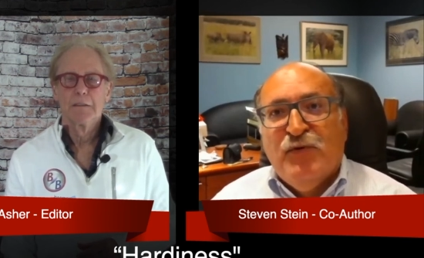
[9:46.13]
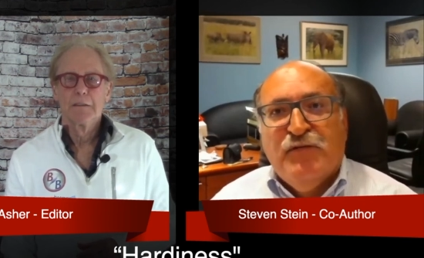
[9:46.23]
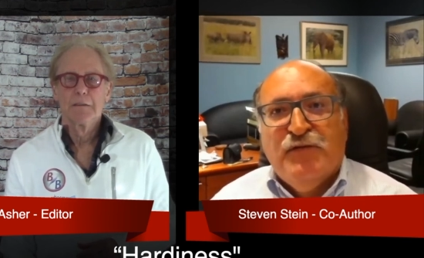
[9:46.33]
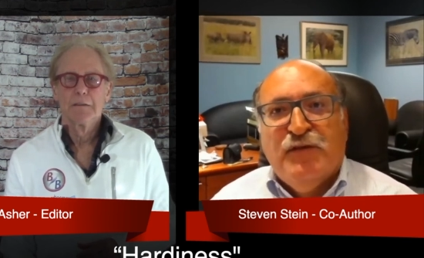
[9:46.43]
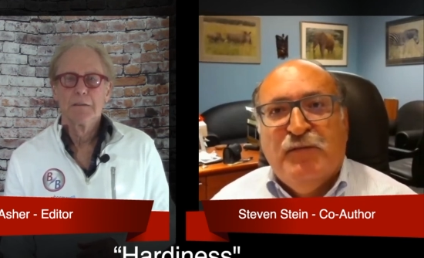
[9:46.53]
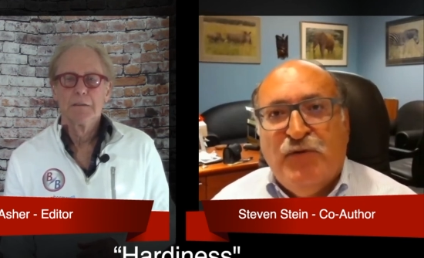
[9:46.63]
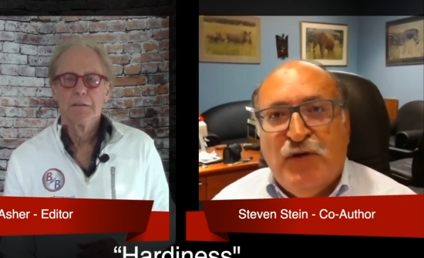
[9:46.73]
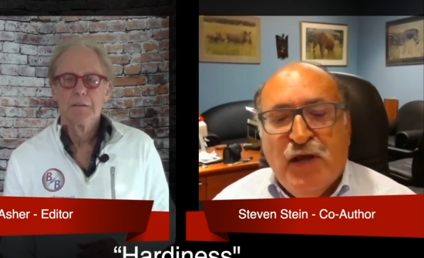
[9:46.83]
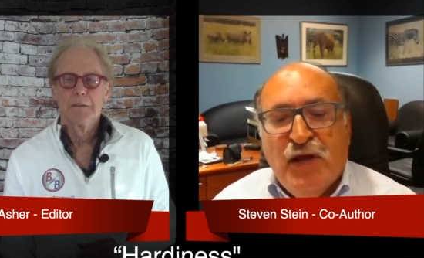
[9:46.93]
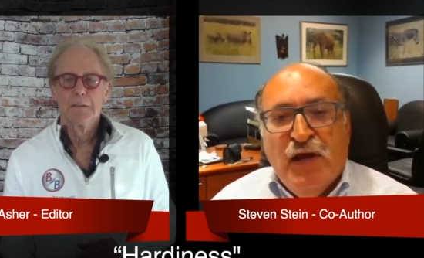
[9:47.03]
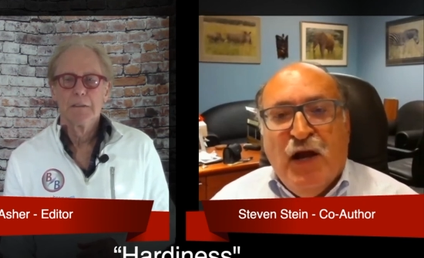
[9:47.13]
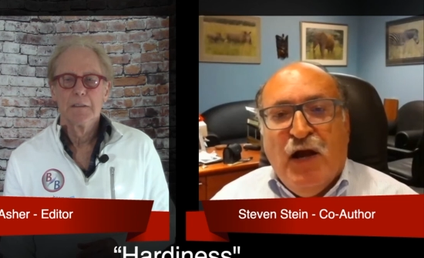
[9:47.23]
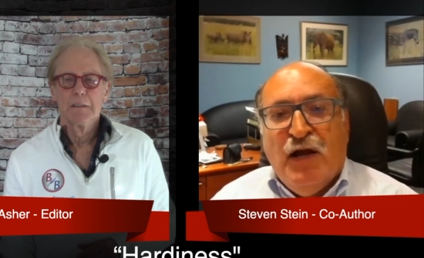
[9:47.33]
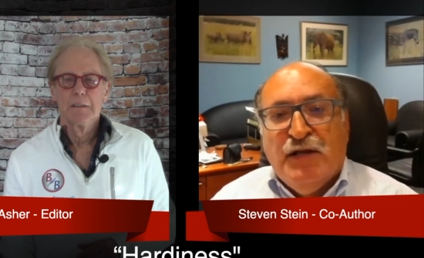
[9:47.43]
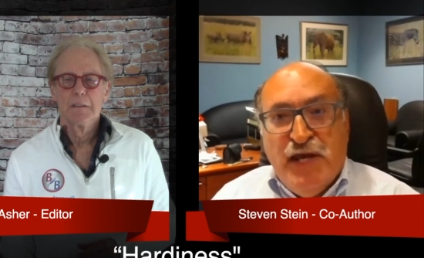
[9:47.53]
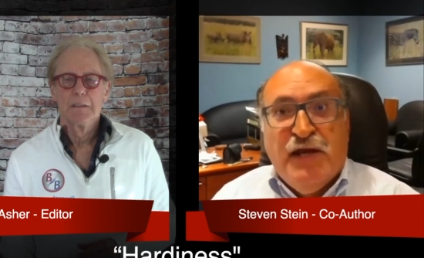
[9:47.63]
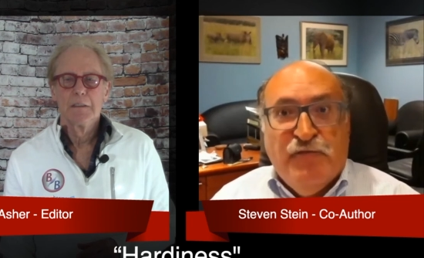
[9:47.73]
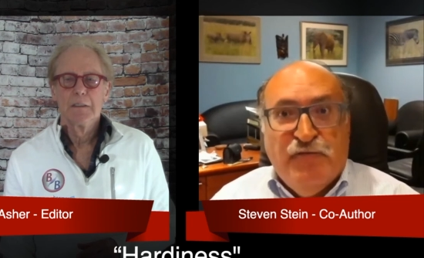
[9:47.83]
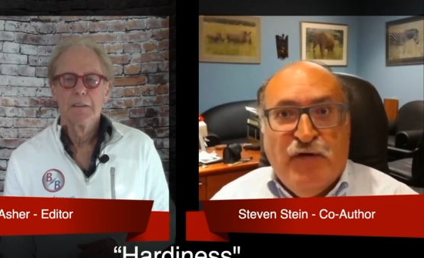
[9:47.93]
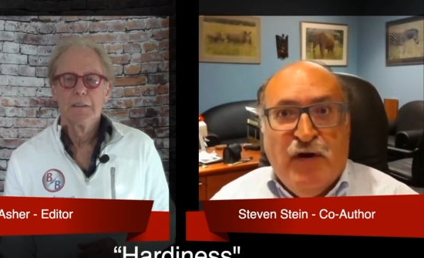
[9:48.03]
Speaker 1: we give in the book
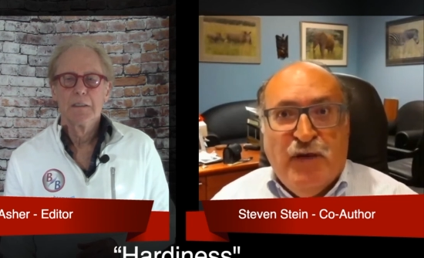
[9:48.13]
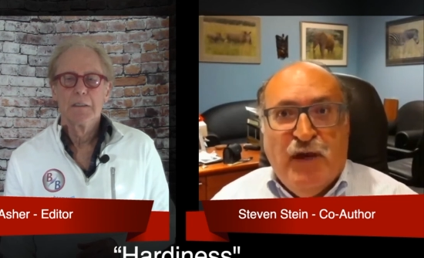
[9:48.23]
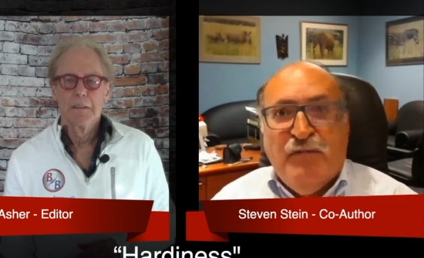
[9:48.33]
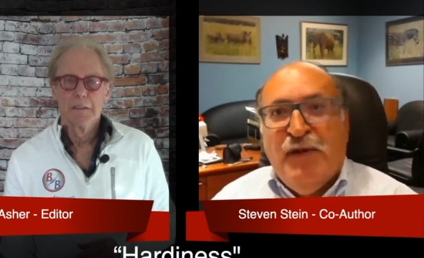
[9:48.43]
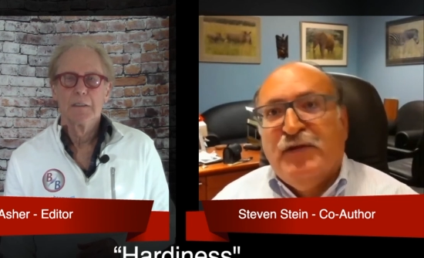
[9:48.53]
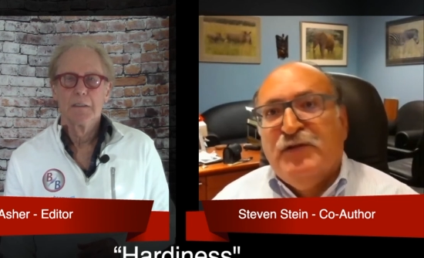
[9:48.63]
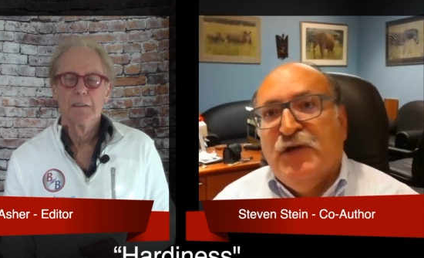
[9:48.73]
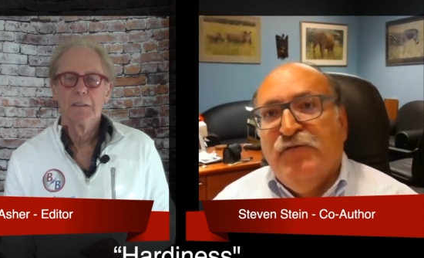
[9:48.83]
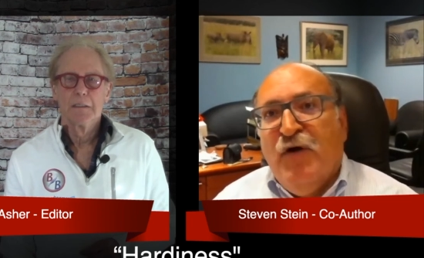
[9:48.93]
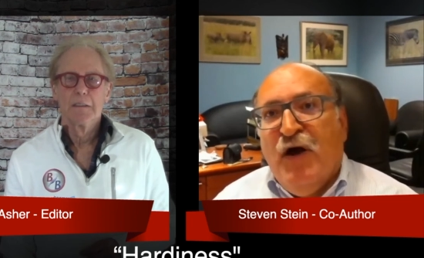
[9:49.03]
taken from Michael J.